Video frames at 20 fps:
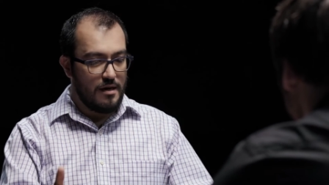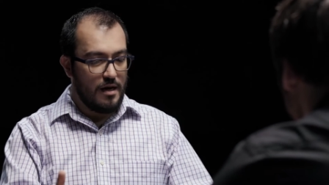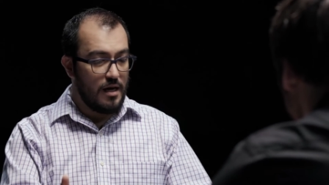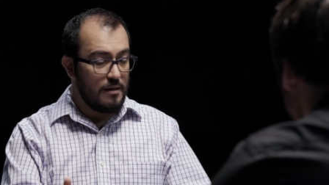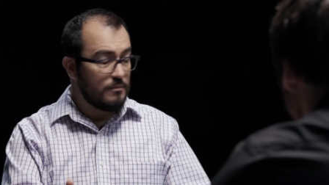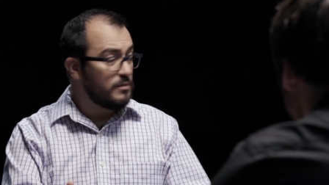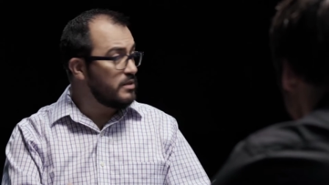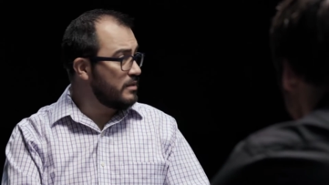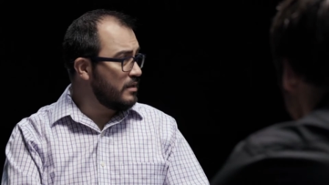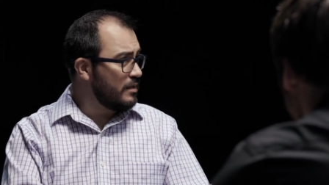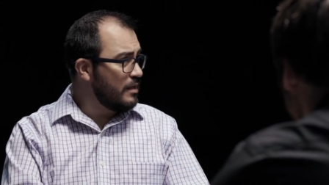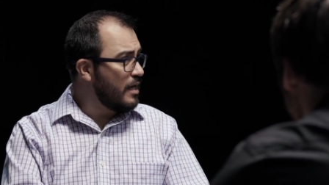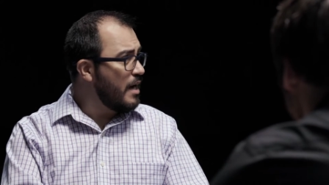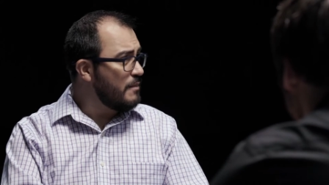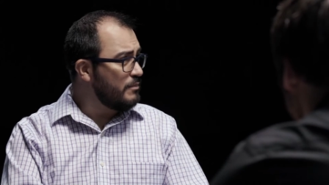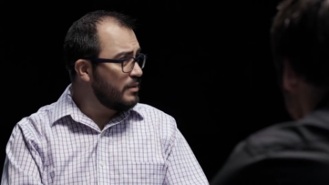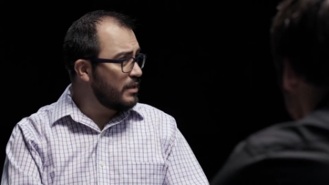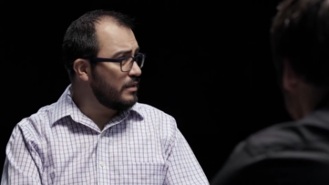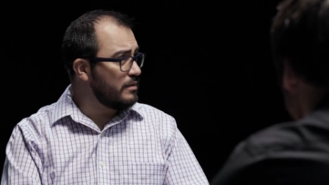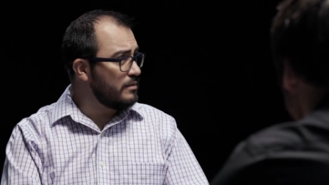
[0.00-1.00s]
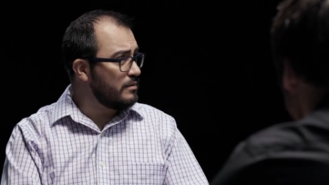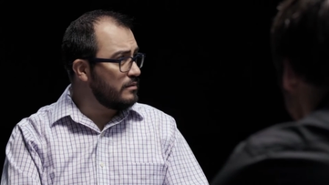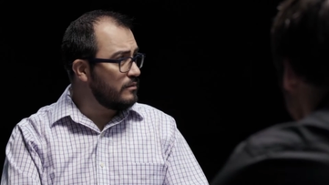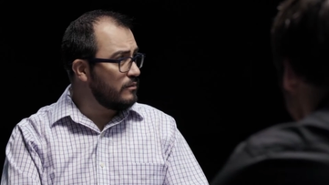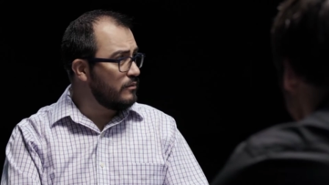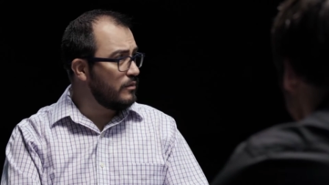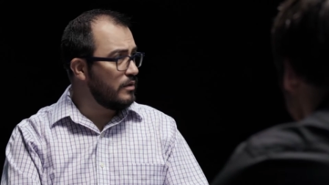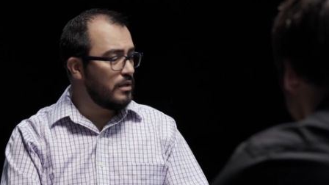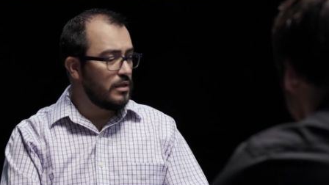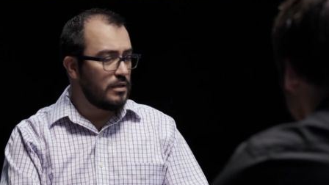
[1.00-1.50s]
Um, it's still happening.
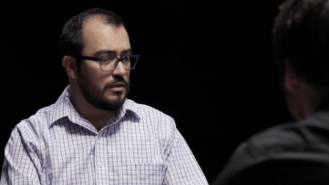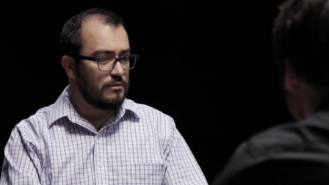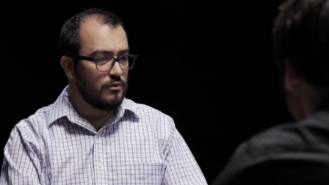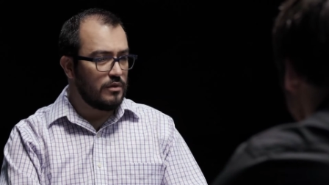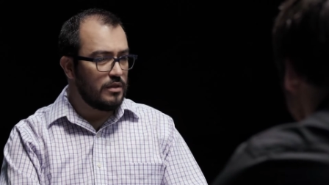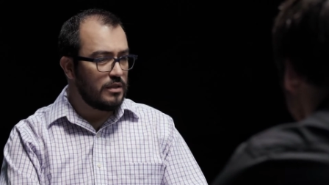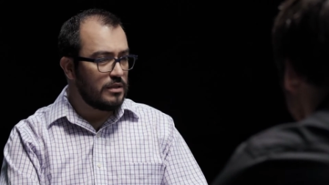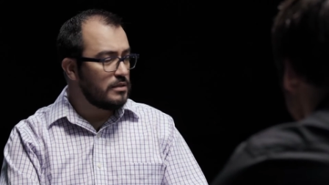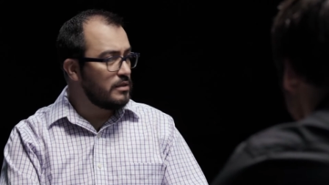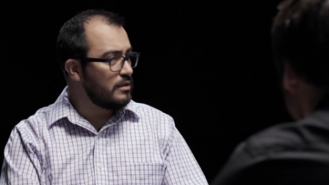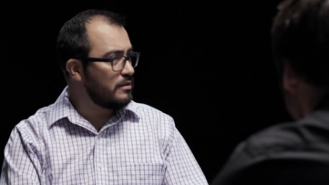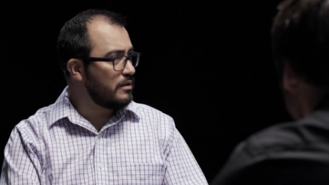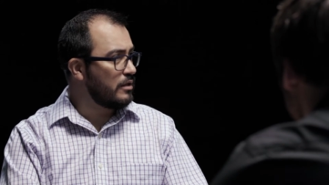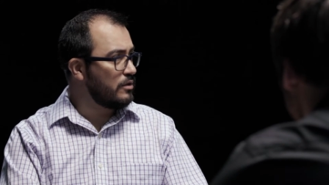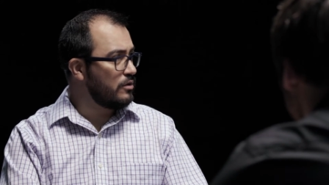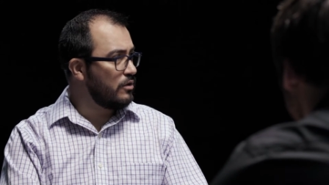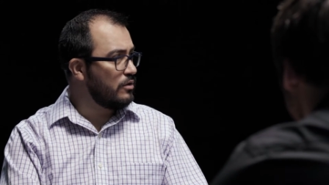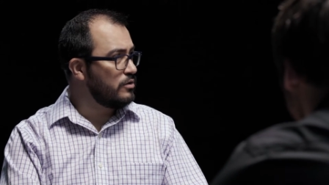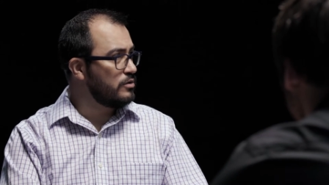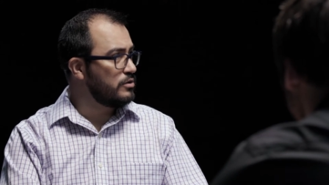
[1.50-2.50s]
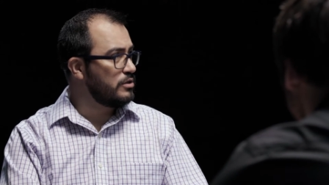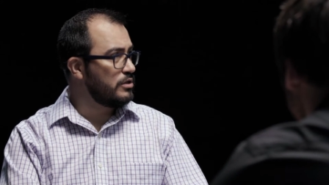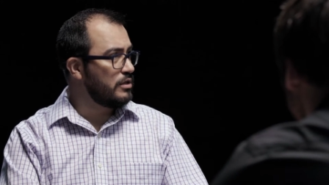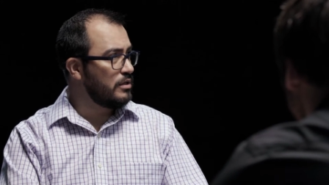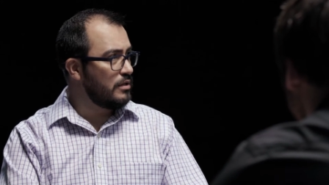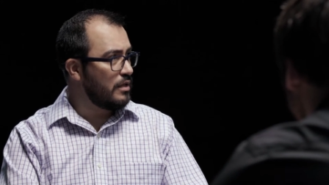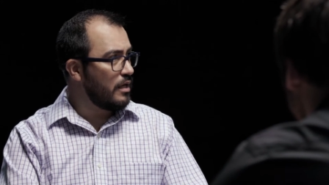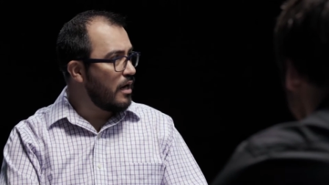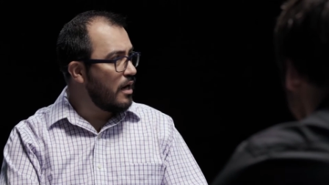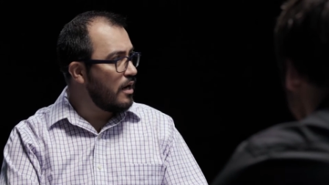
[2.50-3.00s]
Whether it, whether it is the technology,
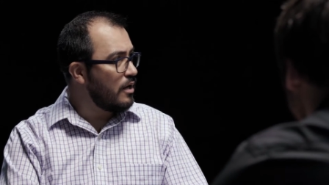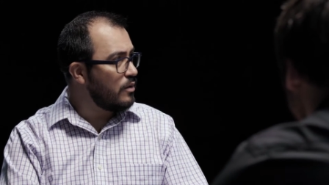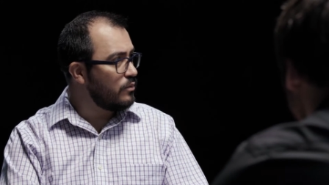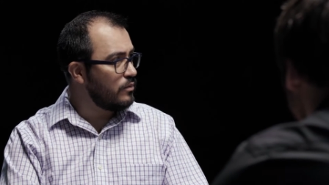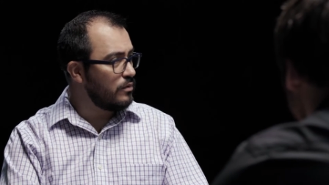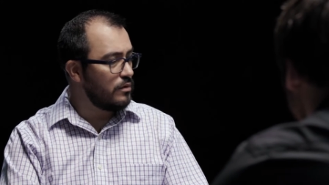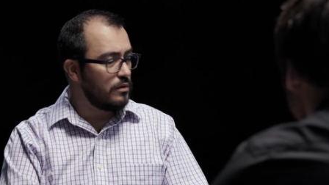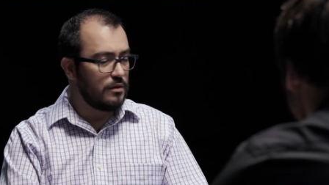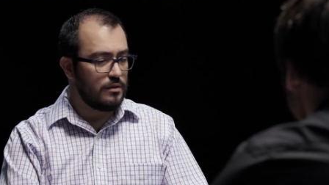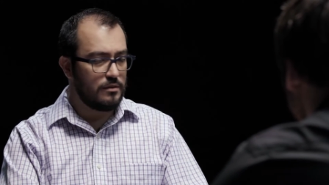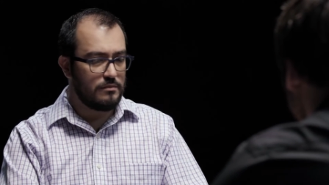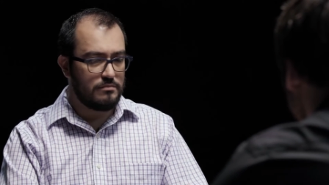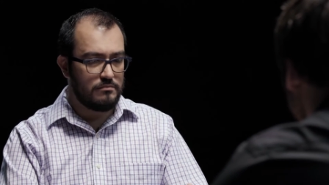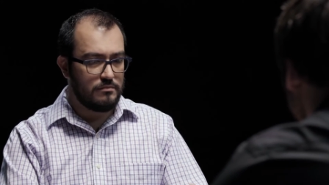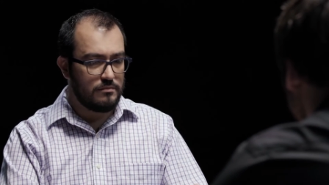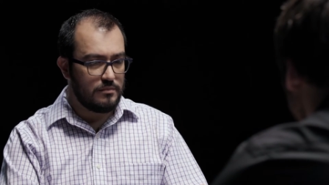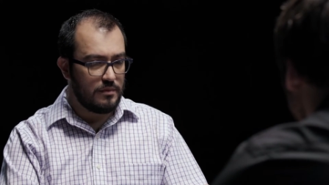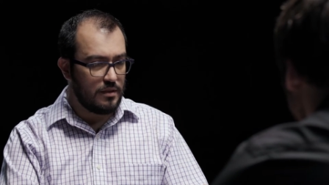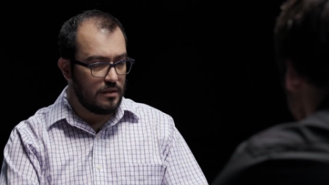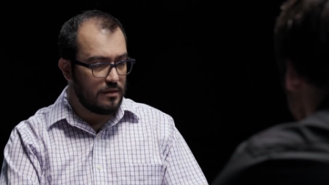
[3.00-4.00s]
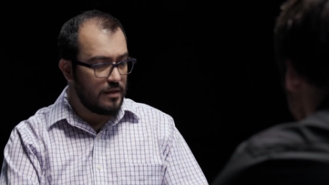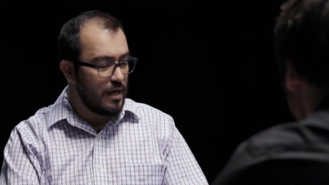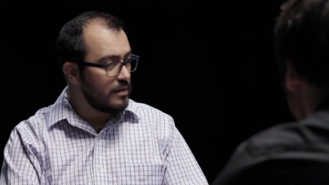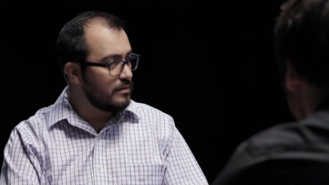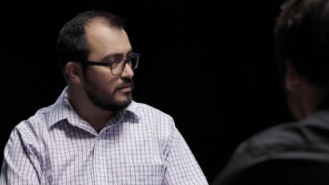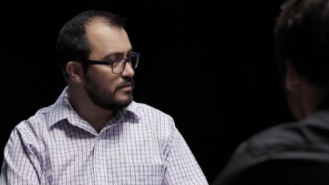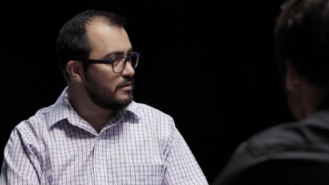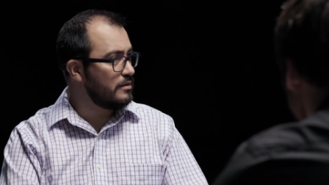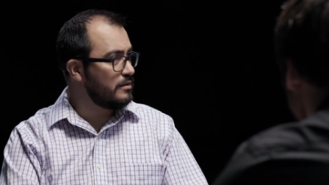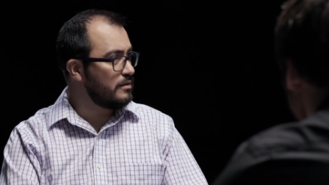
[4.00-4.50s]
the hardware, the
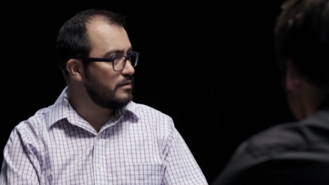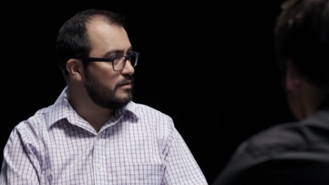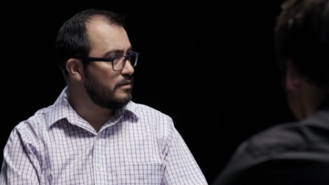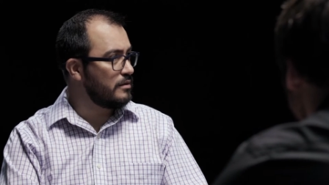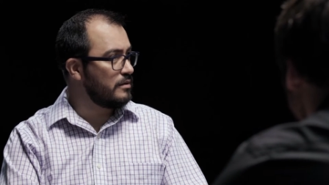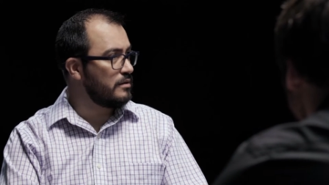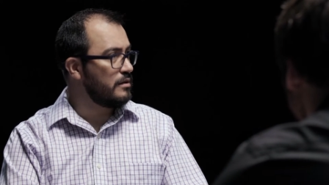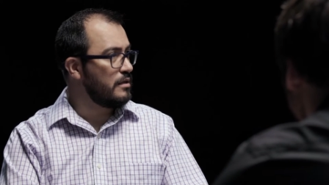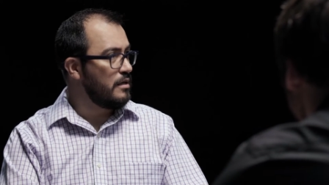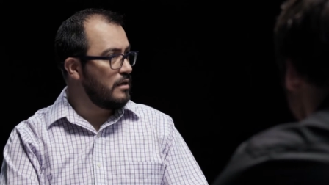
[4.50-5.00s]
data center,